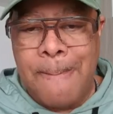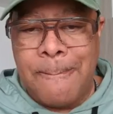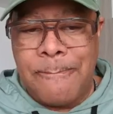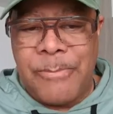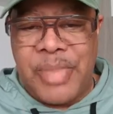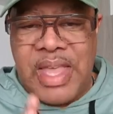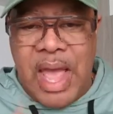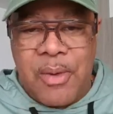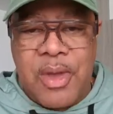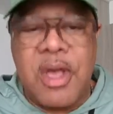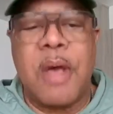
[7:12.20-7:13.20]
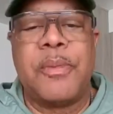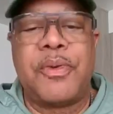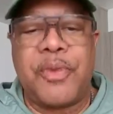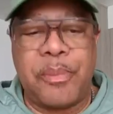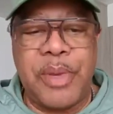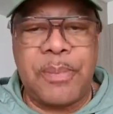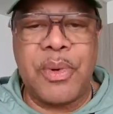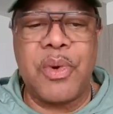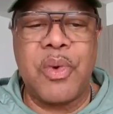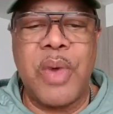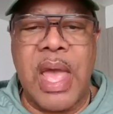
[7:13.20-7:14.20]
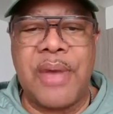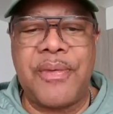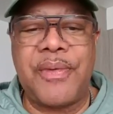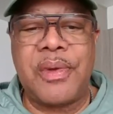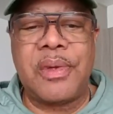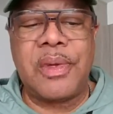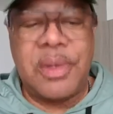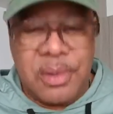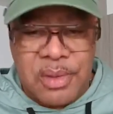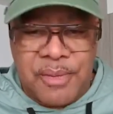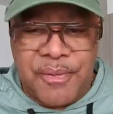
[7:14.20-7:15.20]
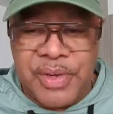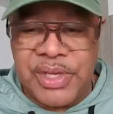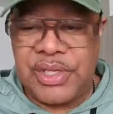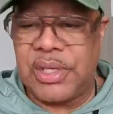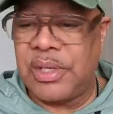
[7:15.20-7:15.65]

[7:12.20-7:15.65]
the outcomes for people who have a vision,